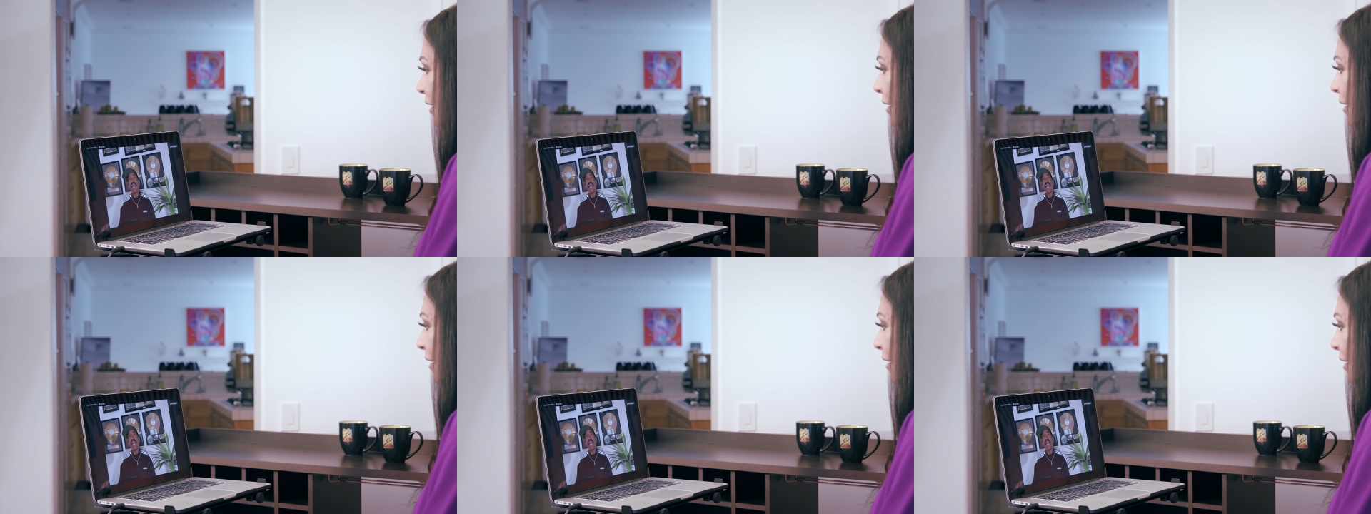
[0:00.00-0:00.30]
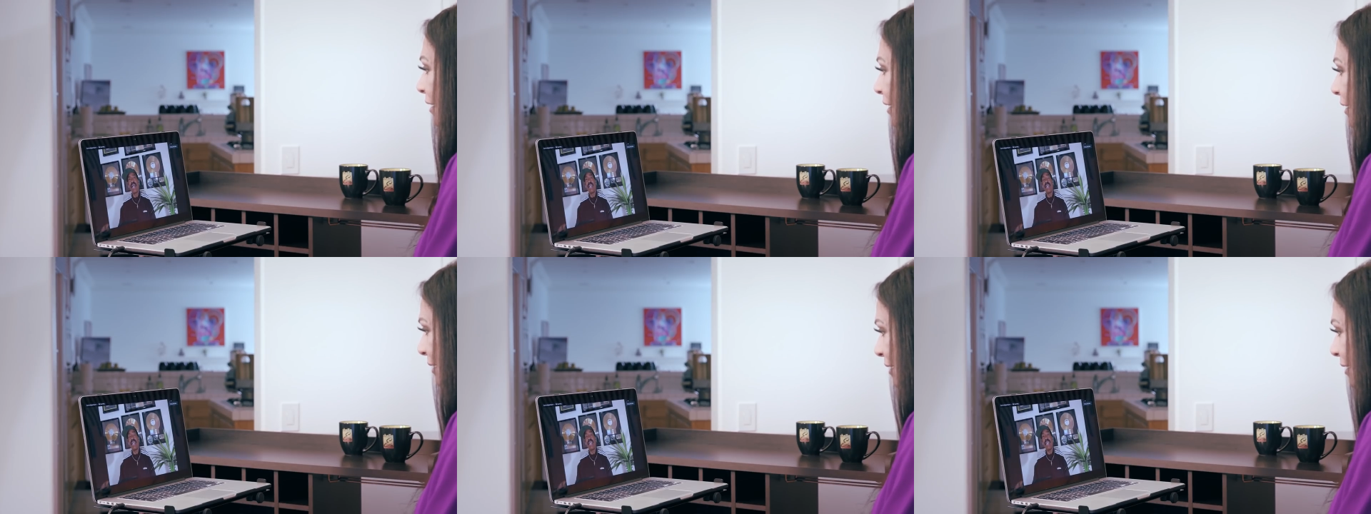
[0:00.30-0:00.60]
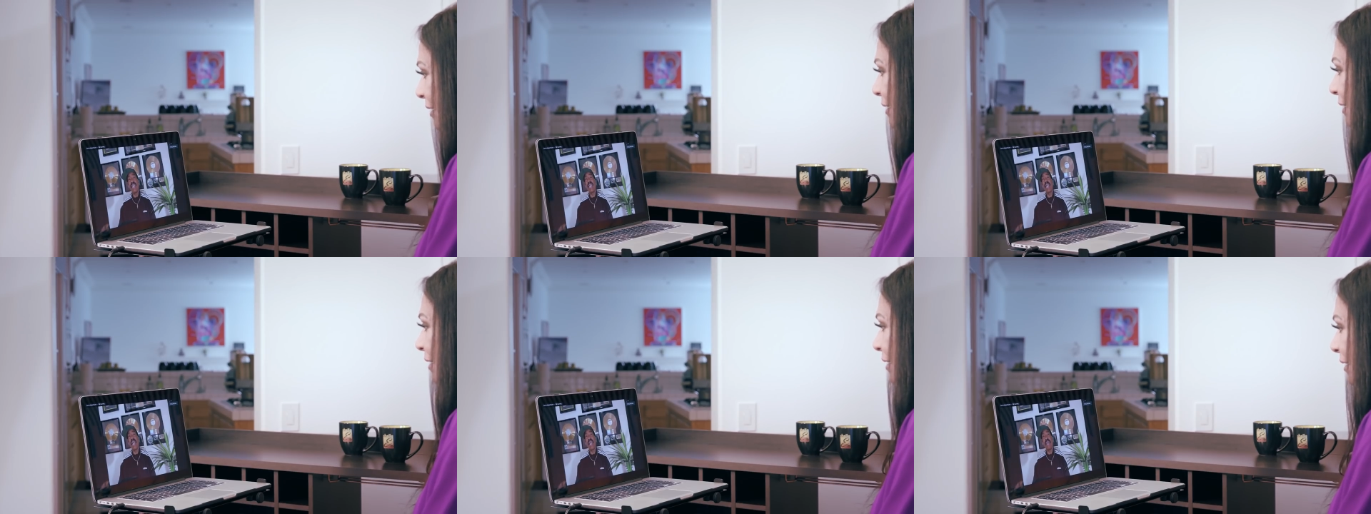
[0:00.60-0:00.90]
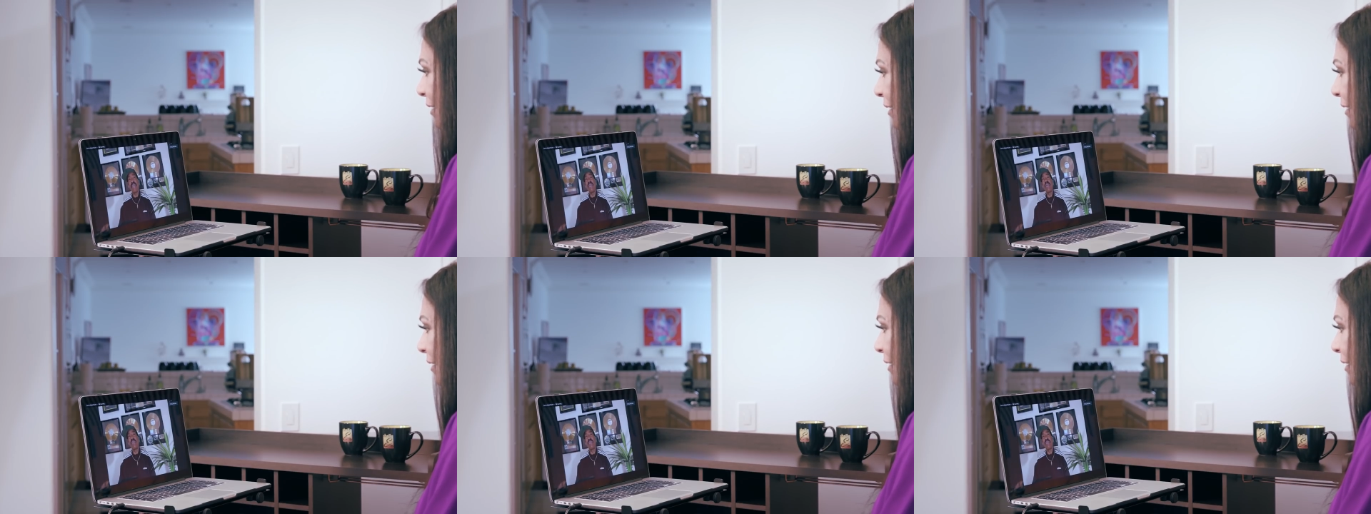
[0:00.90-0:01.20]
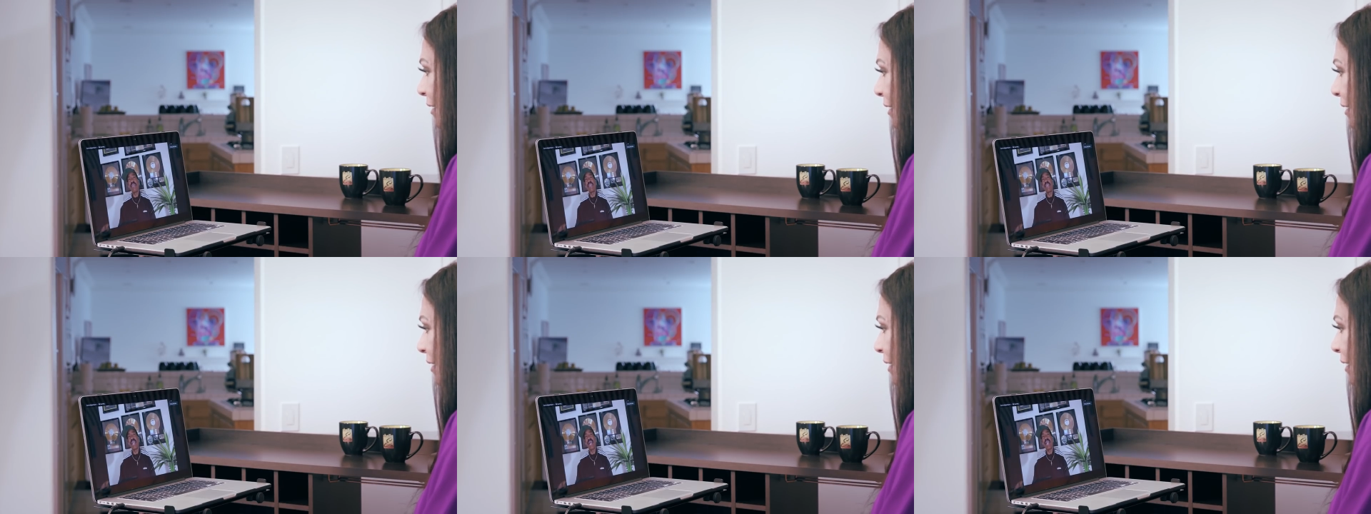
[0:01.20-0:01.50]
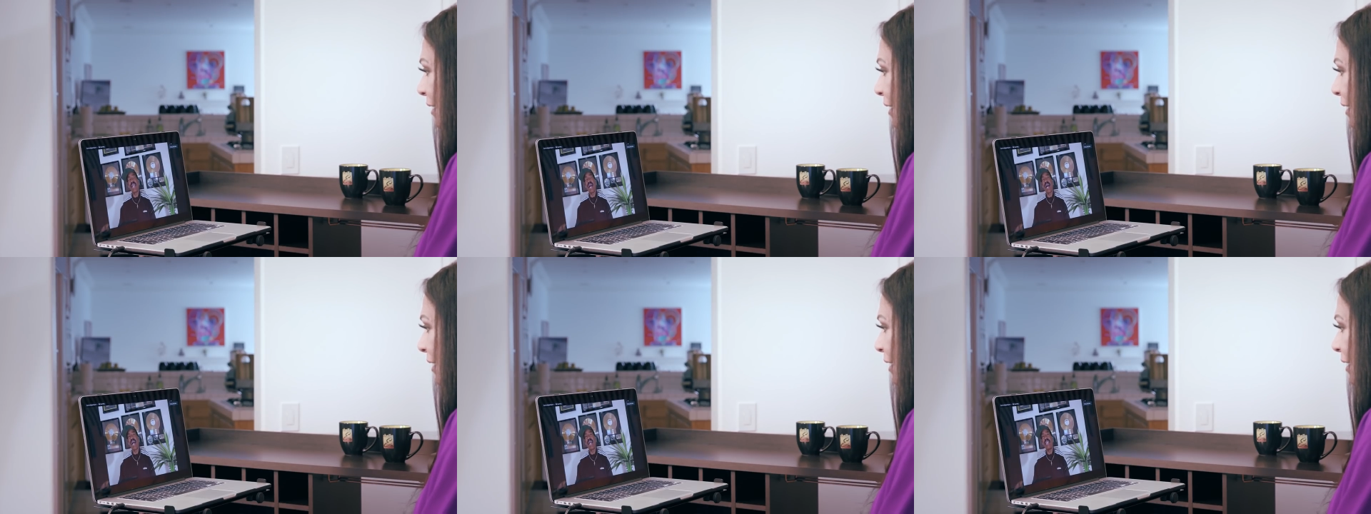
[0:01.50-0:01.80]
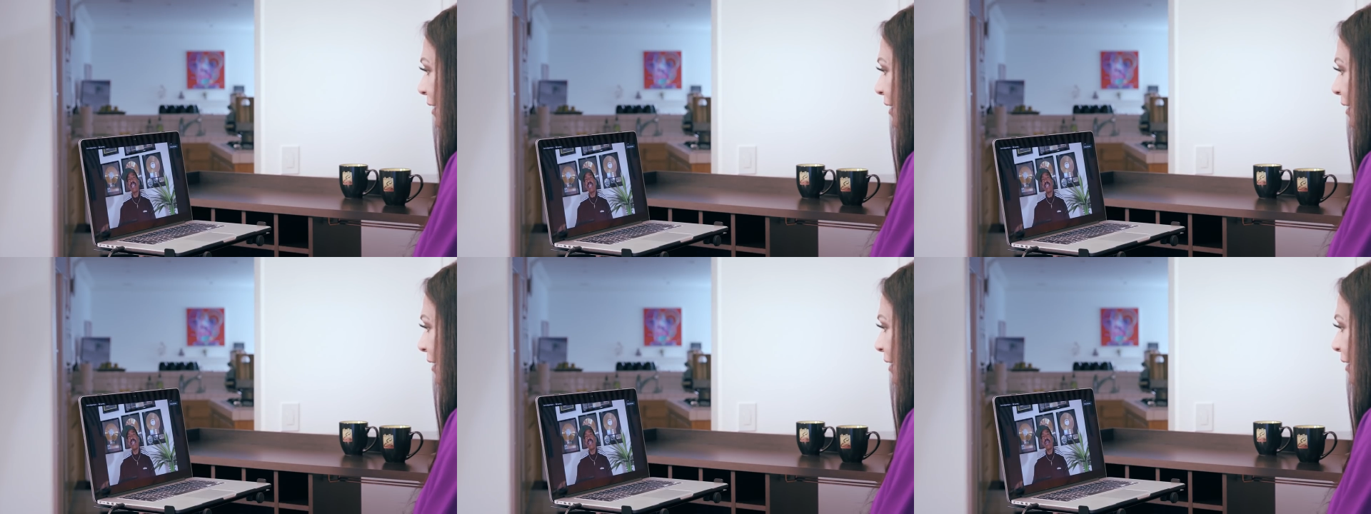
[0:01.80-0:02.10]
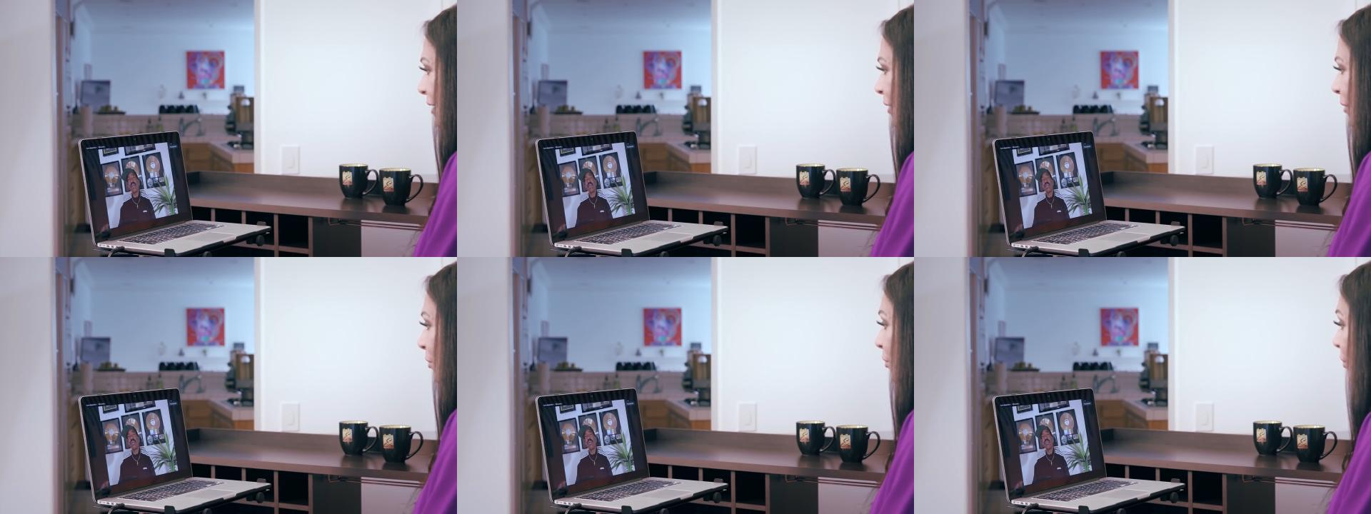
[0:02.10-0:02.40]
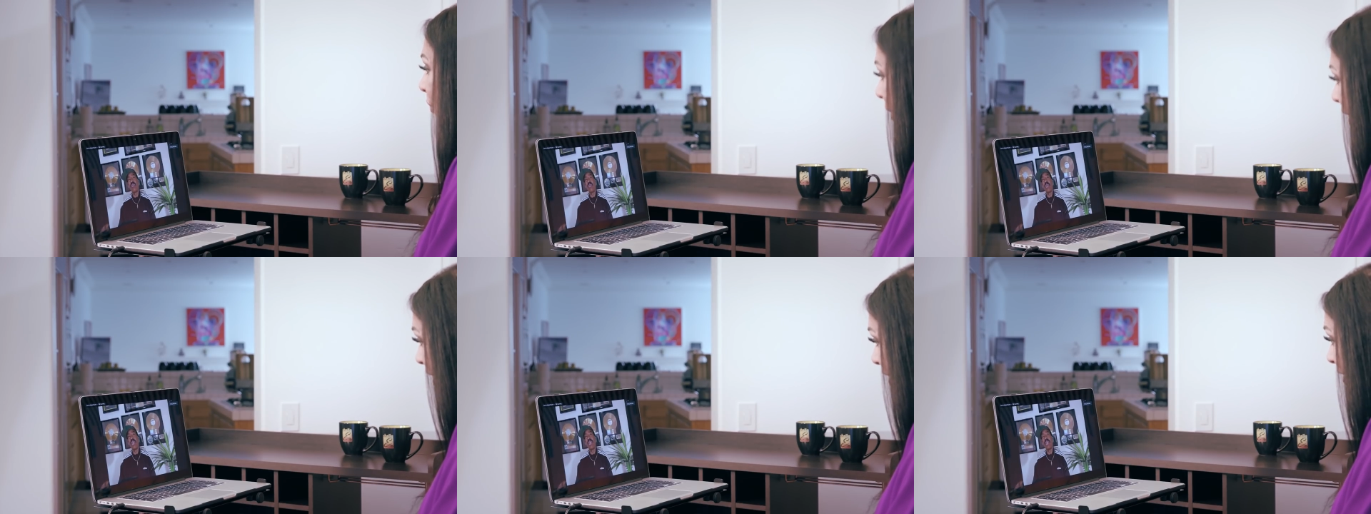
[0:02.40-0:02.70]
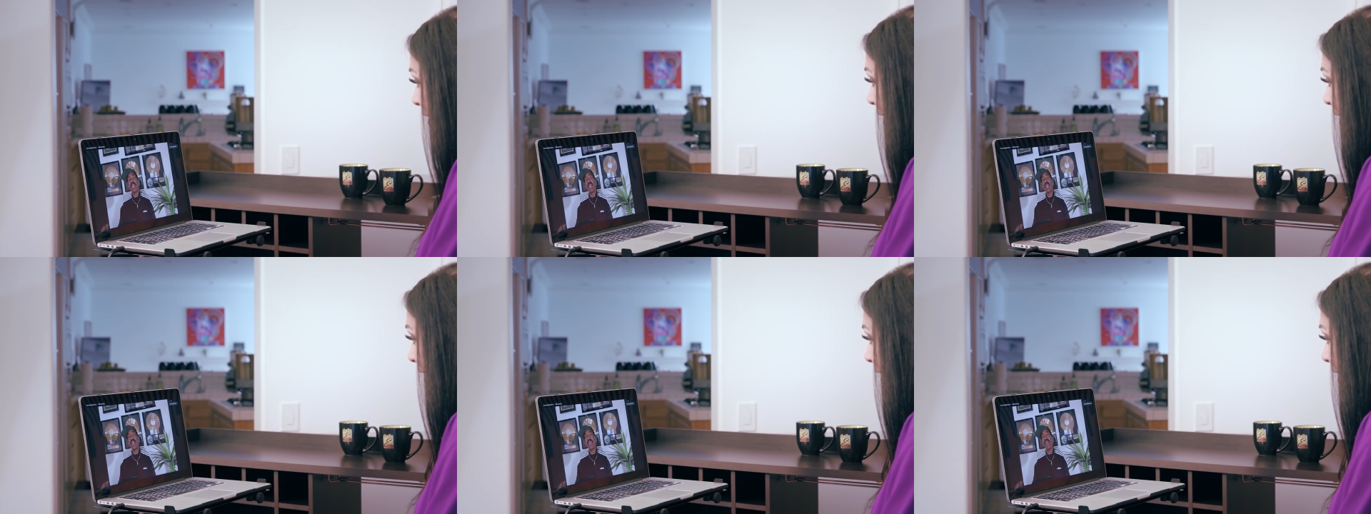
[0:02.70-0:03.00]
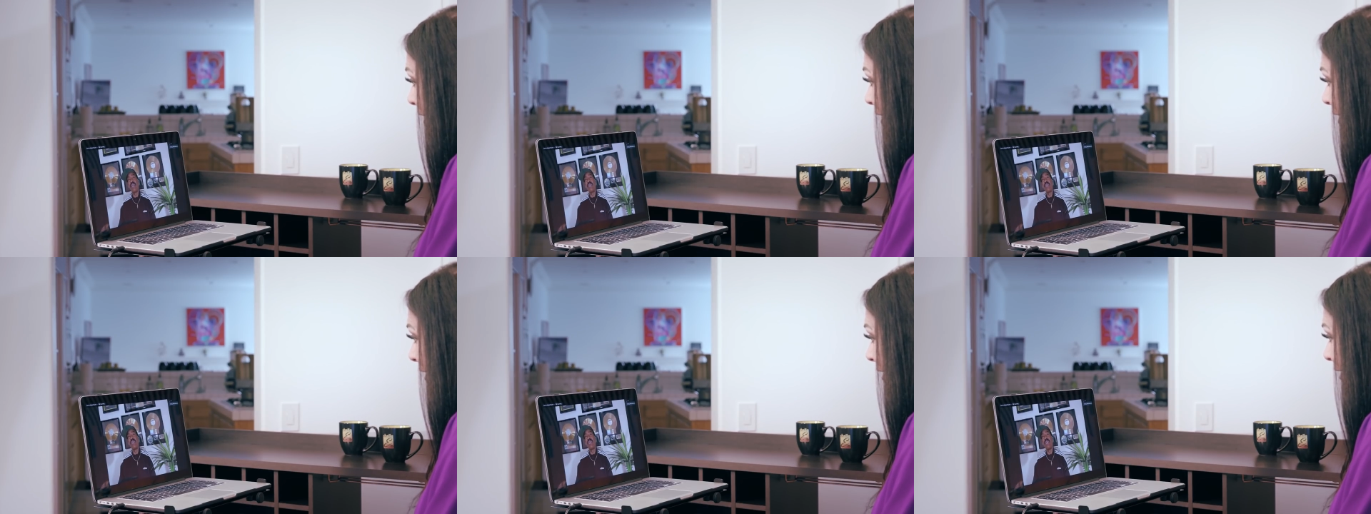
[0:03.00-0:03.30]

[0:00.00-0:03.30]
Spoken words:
No face is visible, so there are no lips to read.